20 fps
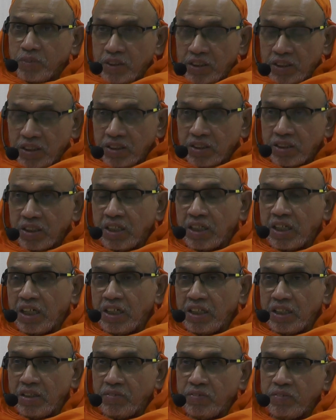It is a
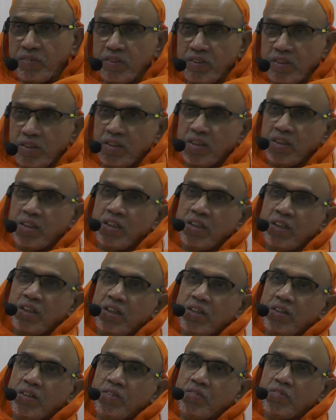kind of
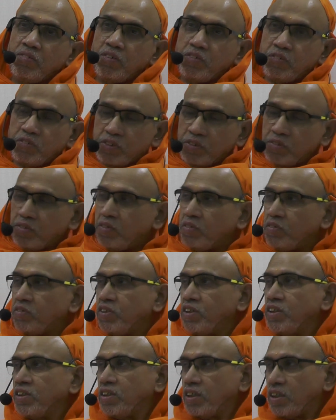
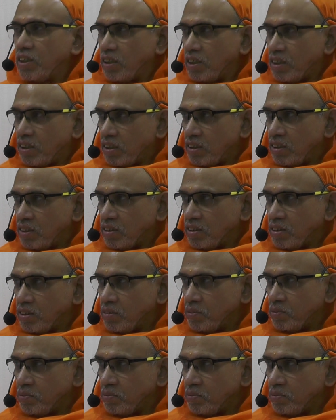50-50 thing it is.